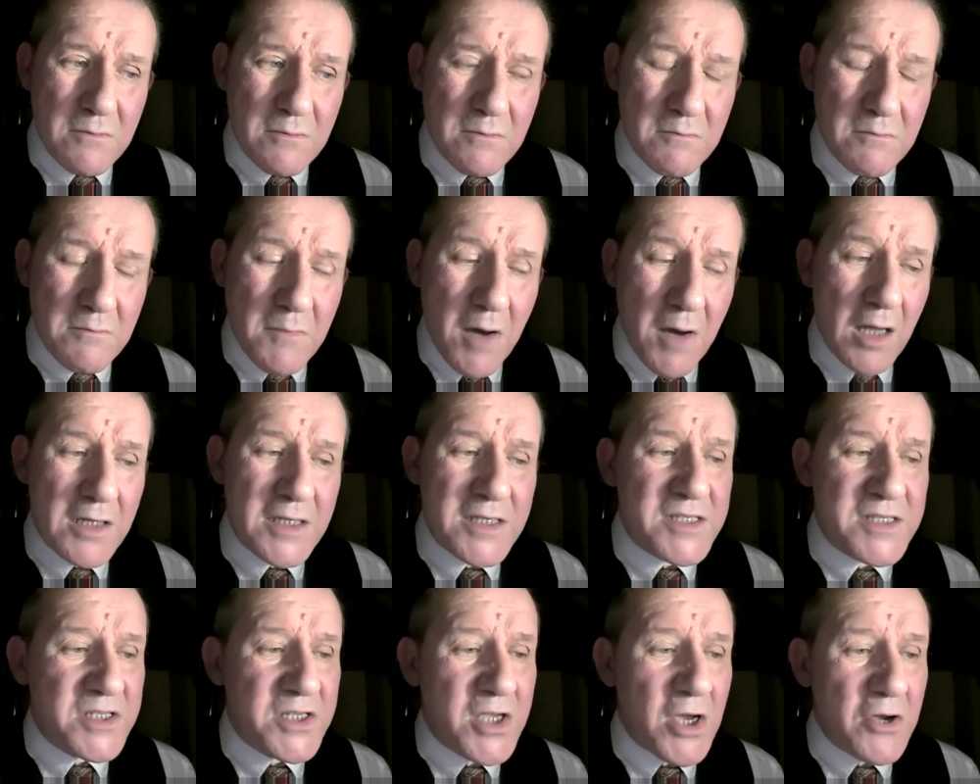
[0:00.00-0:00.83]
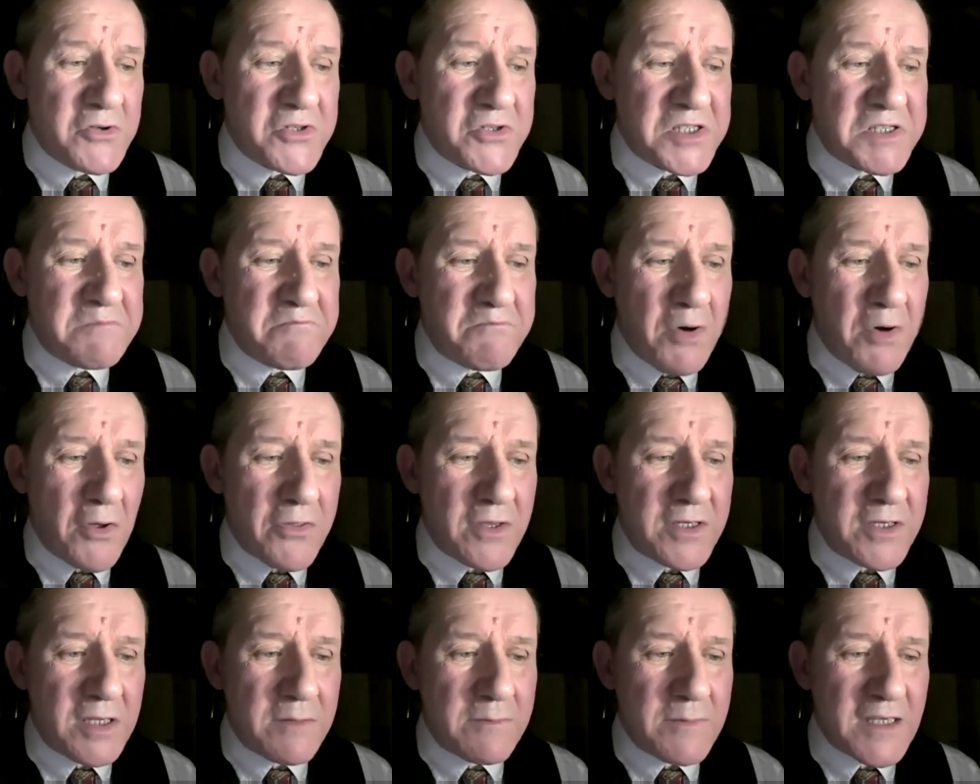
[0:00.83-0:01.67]
Marley's ghost
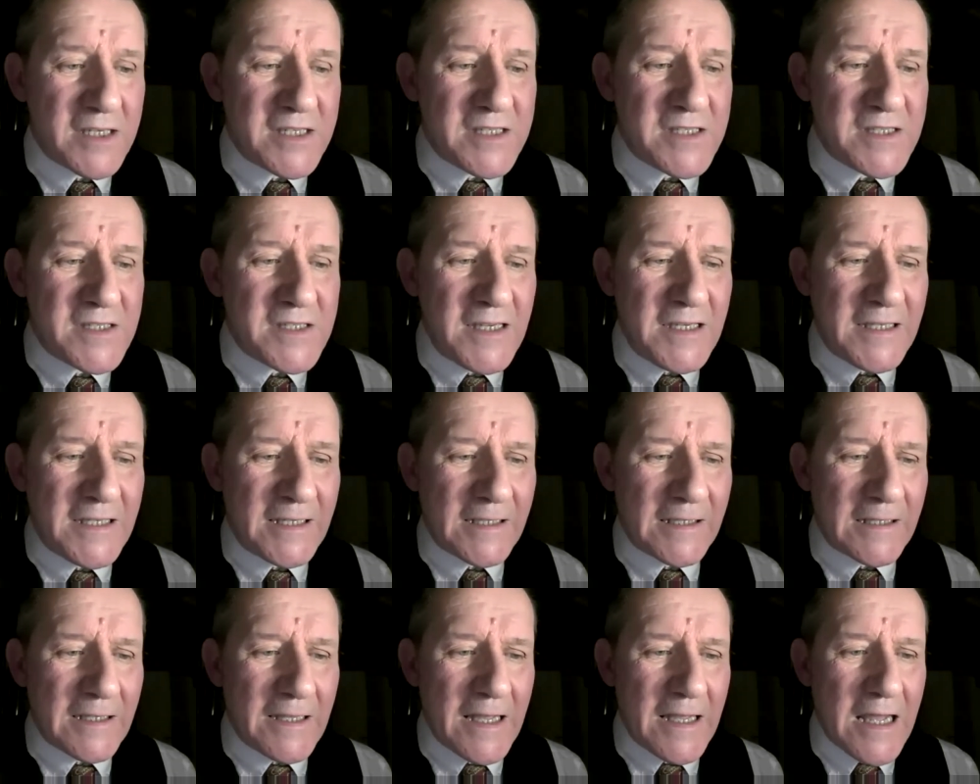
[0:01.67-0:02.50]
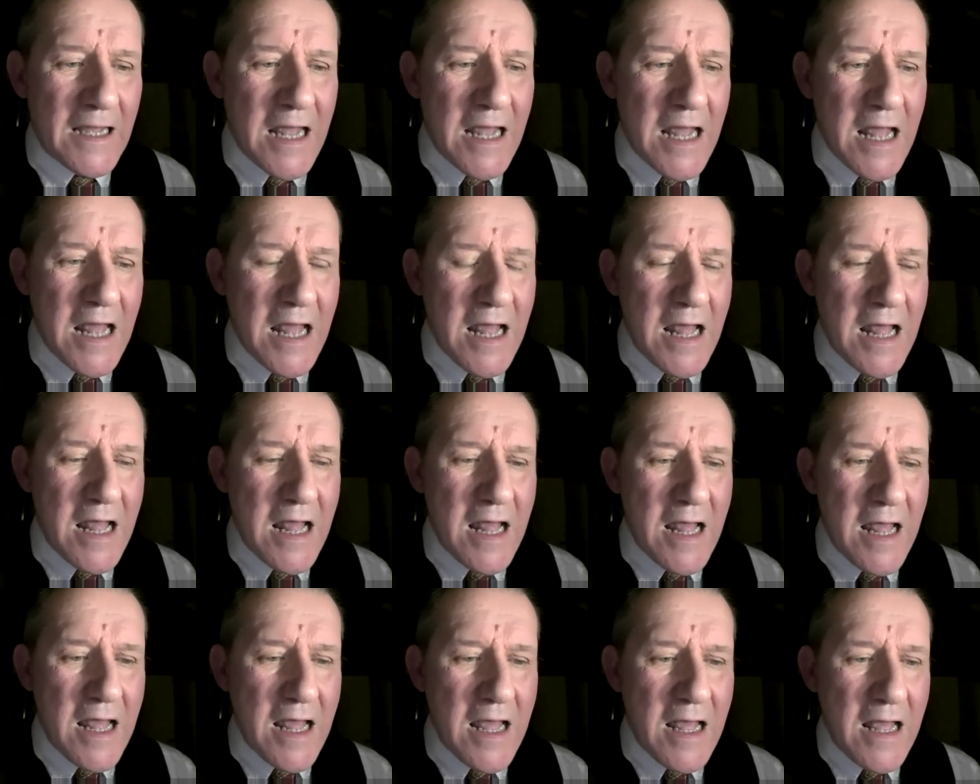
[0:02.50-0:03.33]
bothered him exceedingly.
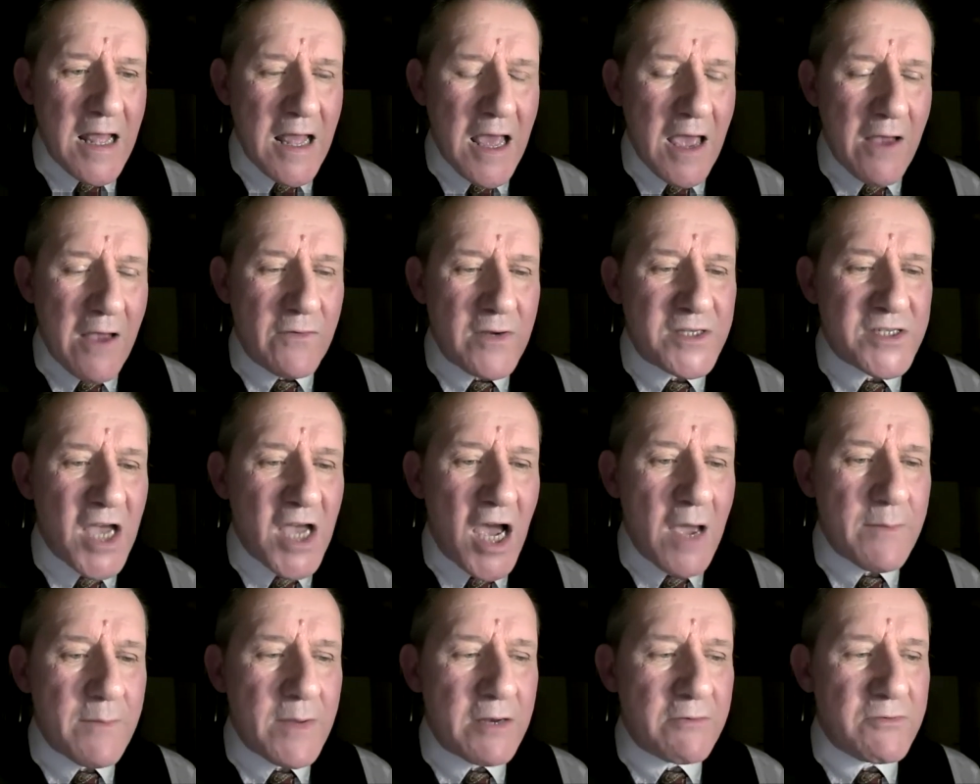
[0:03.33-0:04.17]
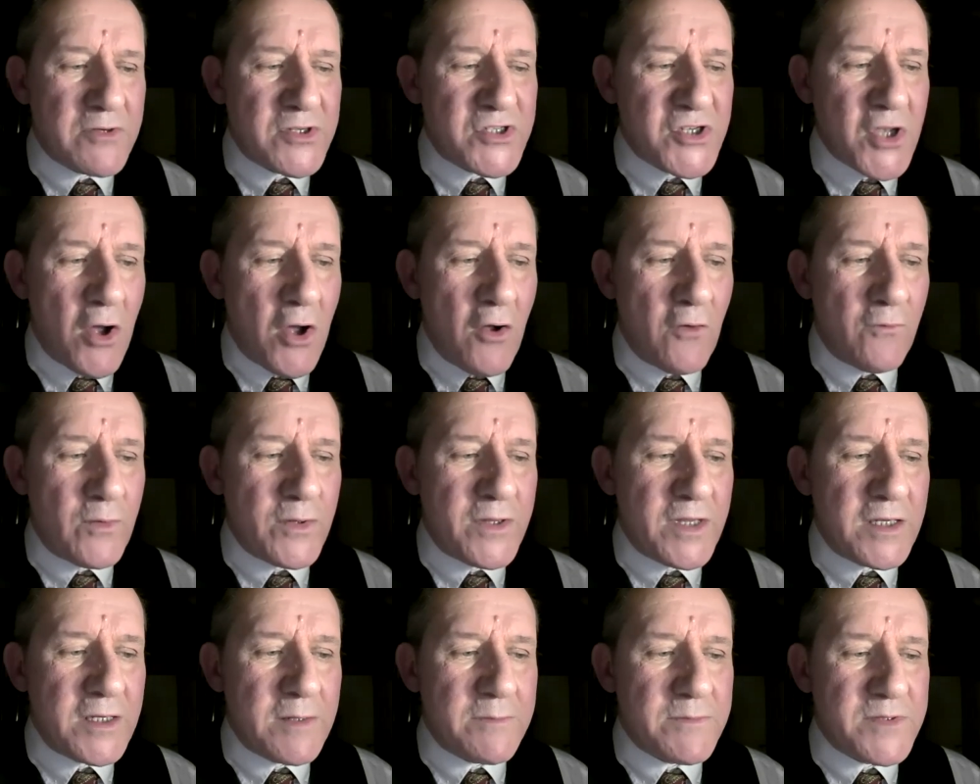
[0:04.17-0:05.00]
Every time he resolved
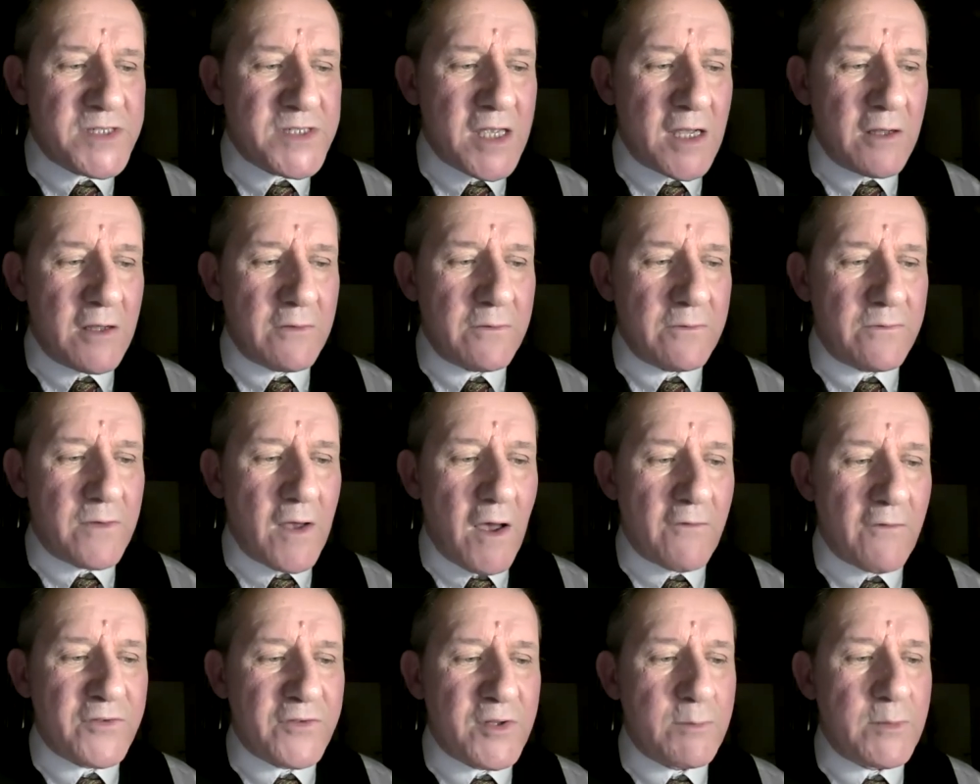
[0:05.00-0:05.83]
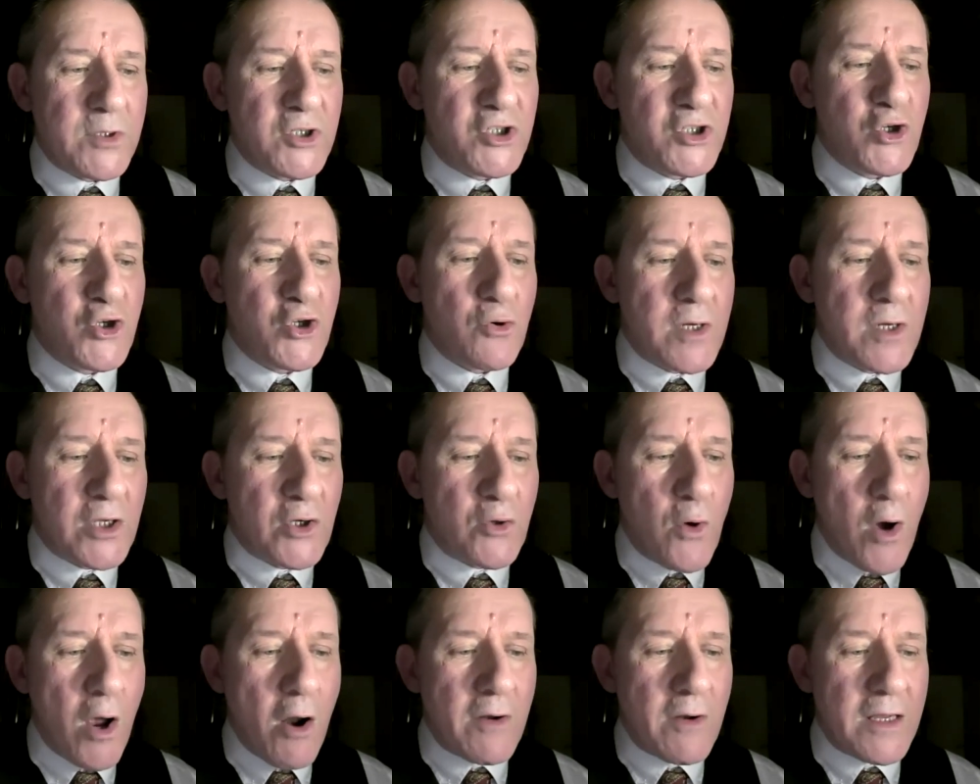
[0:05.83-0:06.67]
within himself, after mature
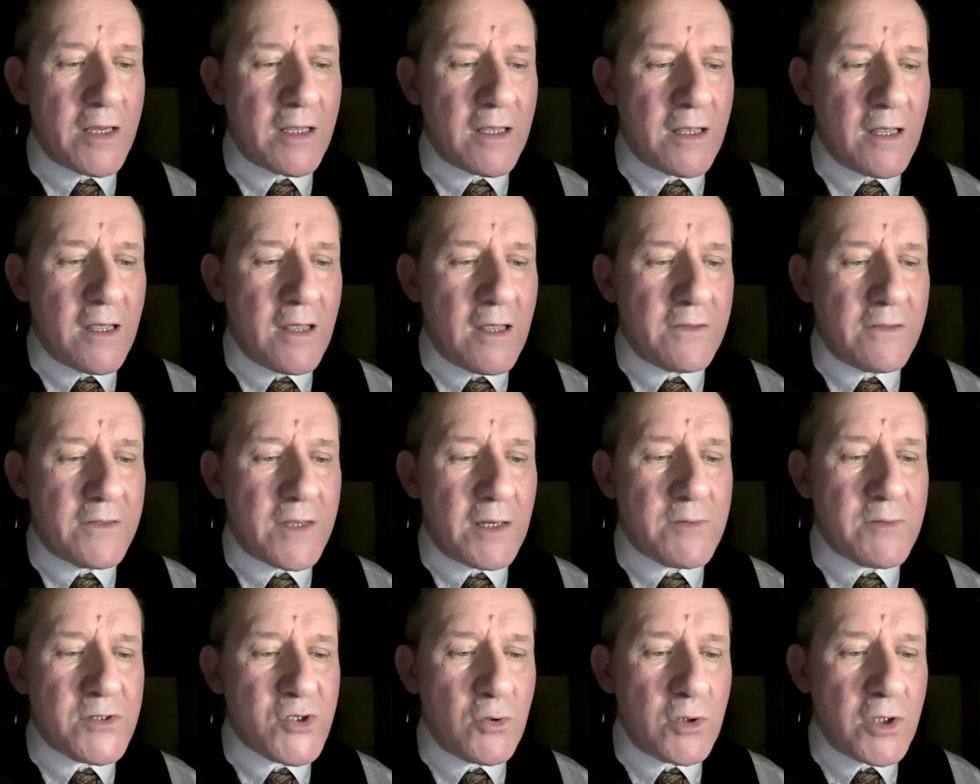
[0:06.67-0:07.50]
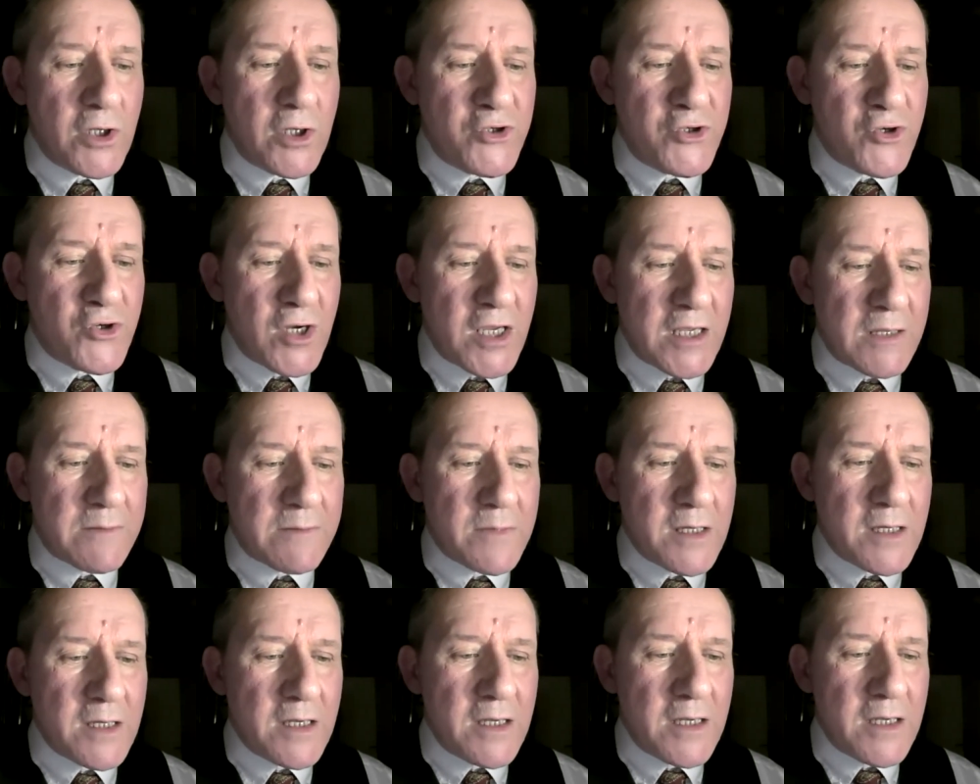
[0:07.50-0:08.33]
inquiry, that it was all a
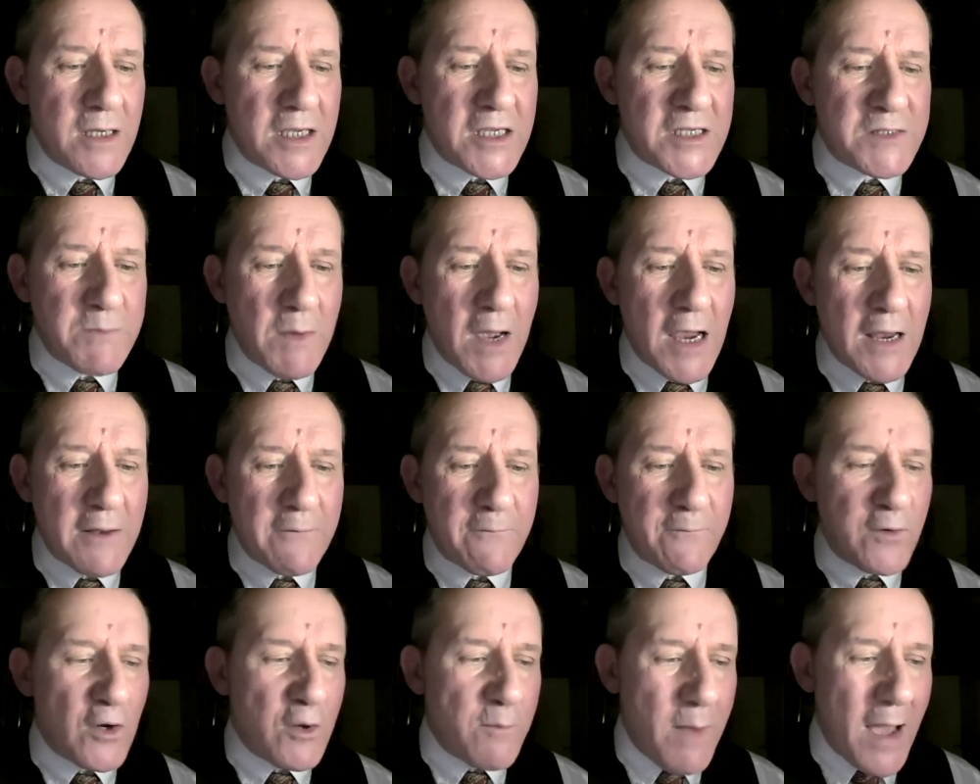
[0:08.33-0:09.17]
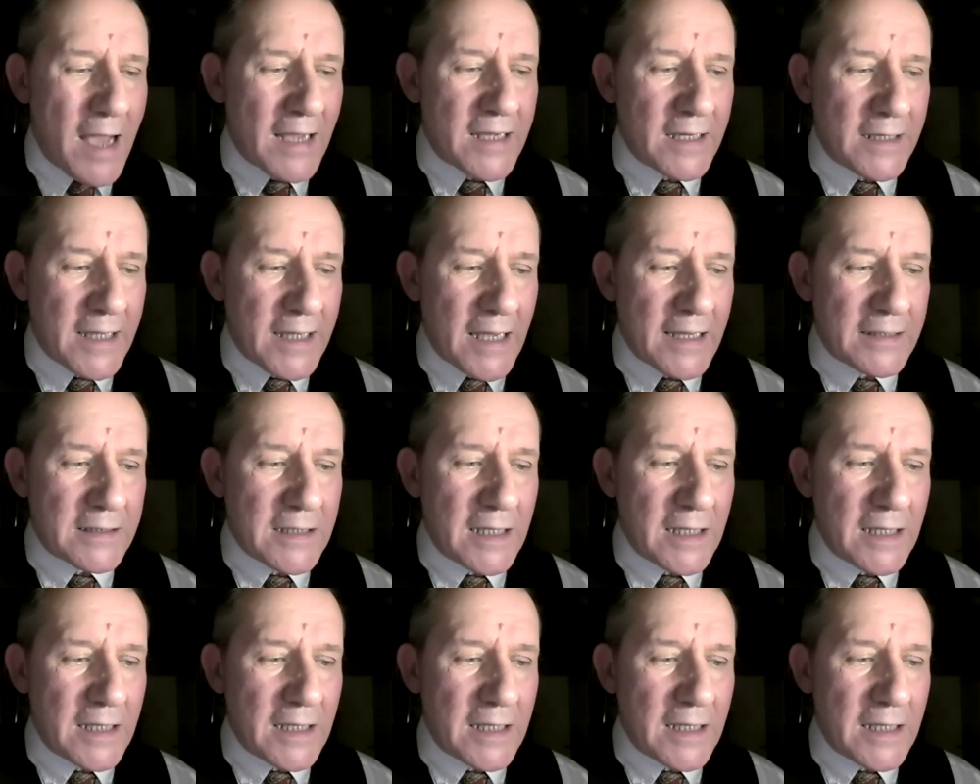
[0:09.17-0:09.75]
dream, his mind flew back again,